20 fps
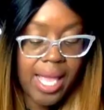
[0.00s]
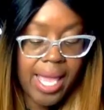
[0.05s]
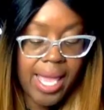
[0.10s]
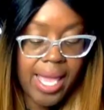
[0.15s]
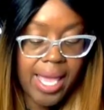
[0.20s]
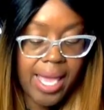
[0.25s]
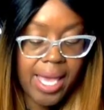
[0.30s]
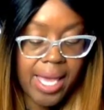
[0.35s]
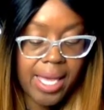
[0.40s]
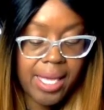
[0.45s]

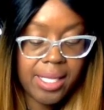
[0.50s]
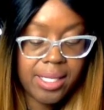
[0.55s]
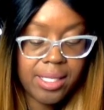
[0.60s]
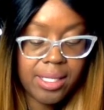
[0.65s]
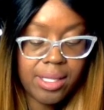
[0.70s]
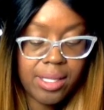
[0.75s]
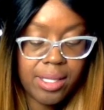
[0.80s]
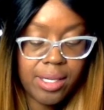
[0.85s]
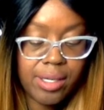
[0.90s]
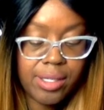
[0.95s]

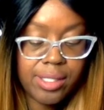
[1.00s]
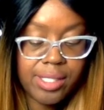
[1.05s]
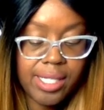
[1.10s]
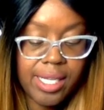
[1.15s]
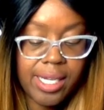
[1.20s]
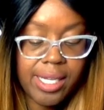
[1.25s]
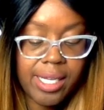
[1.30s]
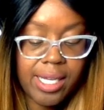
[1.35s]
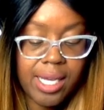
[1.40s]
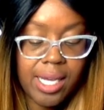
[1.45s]
And there's
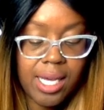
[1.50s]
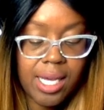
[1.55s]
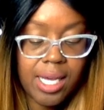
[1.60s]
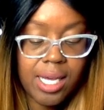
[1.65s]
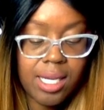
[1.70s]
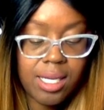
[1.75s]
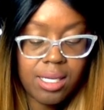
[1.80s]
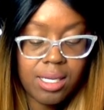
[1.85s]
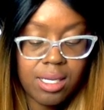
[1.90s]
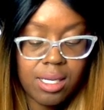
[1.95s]
like
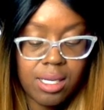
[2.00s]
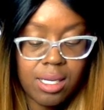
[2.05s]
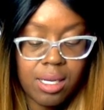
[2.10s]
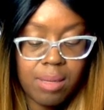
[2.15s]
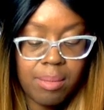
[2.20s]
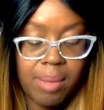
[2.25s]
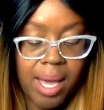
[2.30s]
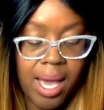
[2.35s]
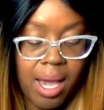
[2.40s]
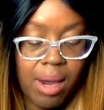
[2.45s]
a
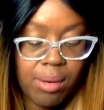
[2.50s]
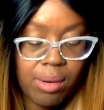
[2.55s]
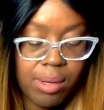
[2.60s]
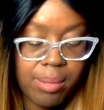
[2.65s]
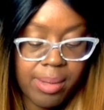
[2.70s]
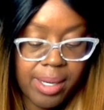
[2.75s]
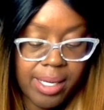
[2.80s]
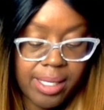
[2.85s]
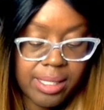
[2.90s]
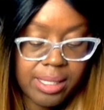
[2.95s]
power
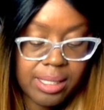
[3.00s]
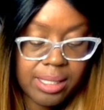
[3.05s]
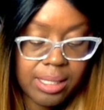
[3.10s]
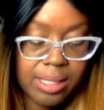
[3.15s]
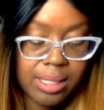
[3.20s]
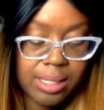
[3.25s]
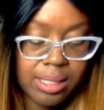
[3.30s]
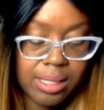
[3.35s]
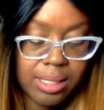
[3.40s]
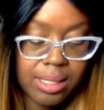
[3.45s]

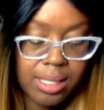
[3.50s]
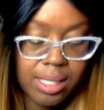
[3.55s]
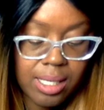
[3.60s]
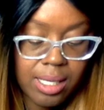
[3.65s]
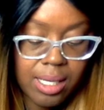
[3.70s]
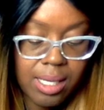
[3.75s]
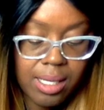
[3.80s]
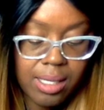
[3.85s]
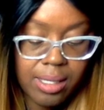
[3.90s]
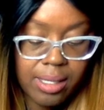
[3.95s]
button.
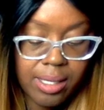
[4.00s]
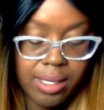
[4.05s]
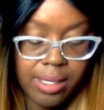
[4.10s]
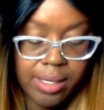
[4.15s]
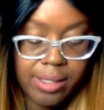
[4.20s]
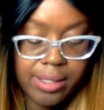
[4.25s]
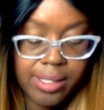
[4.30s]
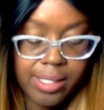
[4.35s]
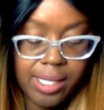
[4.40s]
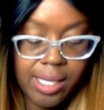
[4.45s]

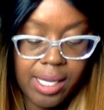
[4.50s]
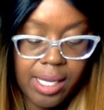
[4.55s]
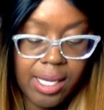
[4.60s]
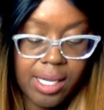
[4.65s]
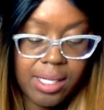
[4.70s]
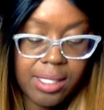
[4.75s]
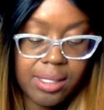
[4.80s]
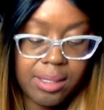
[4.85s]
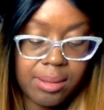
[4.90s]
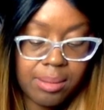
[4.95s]
There's
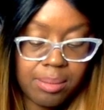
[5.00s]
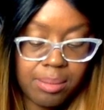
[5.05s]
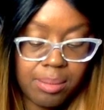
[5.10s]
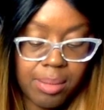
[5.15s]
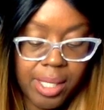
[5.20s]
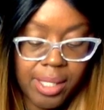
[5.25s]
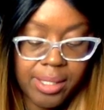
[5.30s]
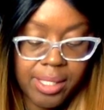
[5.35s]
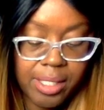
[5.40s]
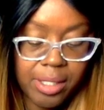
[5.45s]
a
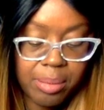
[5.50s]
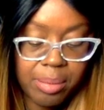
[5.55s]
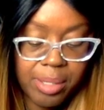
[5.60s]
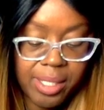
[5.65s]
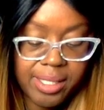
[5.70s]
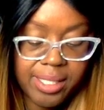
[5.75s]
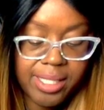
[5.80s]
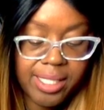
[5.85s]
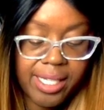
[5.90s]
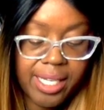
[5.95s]
button that you
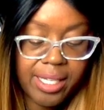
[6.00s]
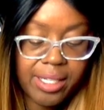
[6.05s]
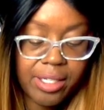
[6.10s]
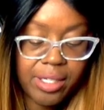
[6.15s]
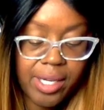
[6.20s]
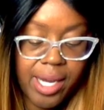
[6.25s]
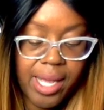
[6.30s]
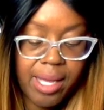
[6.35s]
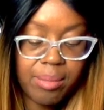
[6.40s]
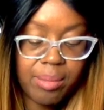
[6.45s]
press to get
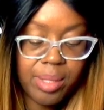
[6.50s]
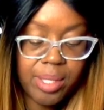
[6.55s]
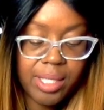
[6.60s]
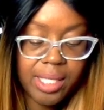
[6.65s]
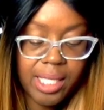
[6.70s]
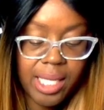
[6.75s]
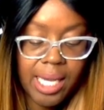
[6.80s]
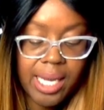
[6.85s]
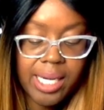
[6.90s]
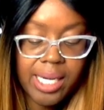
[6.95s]
your
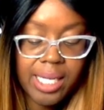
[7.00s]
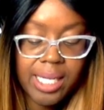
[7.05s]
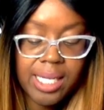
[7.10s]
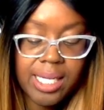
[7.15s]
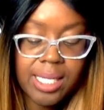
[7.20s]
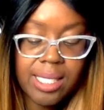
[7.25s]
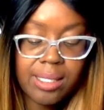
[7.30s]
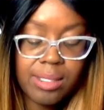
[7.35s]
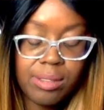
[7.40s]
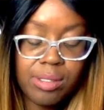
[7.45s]
ambient
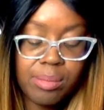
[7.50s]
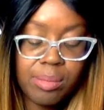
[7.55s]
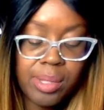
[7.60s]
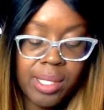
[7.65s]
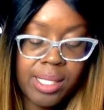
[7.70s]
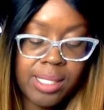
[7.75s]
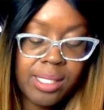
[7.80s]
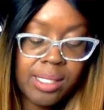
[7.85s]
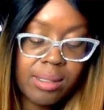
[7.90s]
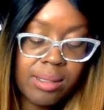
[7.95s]
lighting. There's a
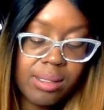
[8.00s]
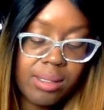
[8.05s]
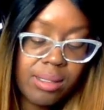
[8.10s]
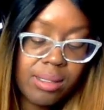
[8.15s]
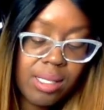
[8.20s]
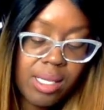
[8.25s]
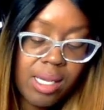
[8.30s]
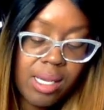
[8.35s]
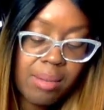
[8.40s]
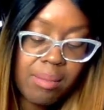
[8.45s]
plus and
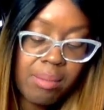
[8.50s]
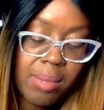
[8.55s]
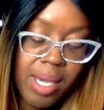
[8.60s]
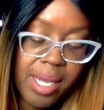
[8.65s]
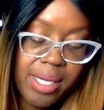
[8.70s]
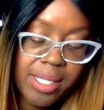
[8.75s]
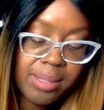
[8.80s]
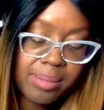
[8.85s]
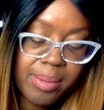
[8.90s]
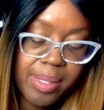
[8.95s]

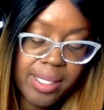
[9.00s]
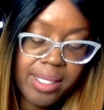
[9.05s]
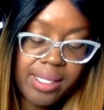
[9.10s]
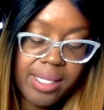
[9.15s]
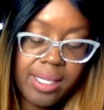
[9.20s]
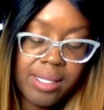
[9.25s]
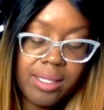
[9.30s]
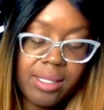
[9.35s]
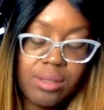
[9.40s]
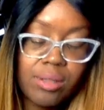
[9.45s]
minus button,
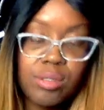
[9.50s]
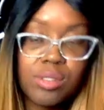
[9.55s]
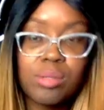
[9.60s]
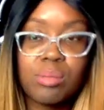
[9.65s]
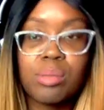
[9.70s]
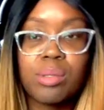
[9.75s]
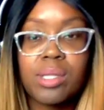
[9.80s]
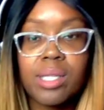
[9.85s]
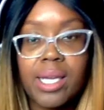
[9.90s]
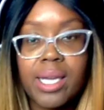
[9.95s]
and then there's a
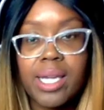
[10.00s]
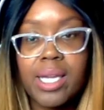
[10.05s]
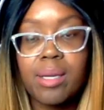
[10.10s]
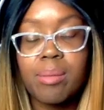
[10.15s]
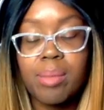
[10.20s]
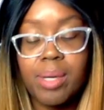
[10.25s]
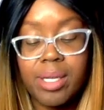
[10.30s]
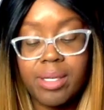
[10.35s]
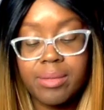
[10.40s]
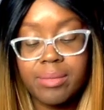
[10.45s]
play
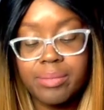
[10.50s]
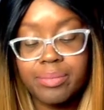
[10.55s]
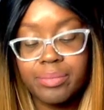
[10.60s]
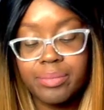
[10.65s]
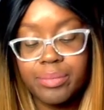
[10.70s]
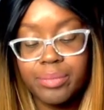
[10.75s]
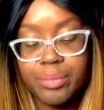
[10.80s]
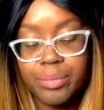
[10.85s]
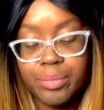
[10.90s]
button.